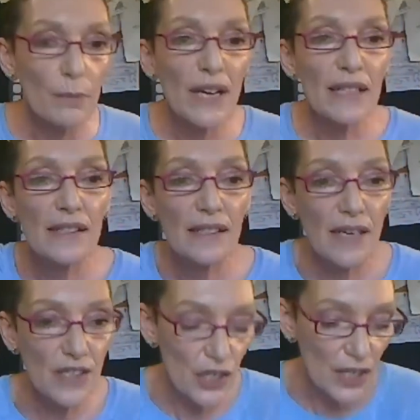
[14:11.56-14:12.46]
My
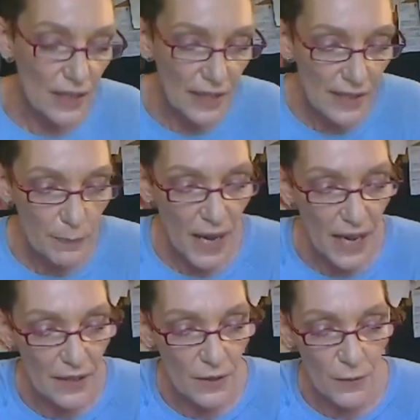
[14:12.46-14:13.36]
discussion in this
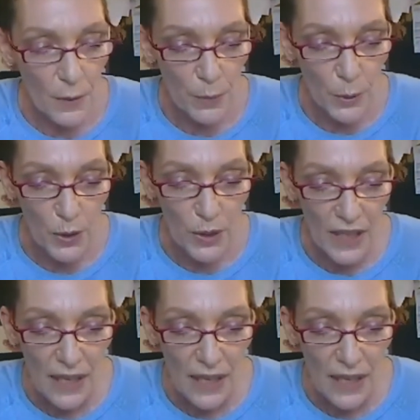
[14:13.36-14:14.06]
part of the book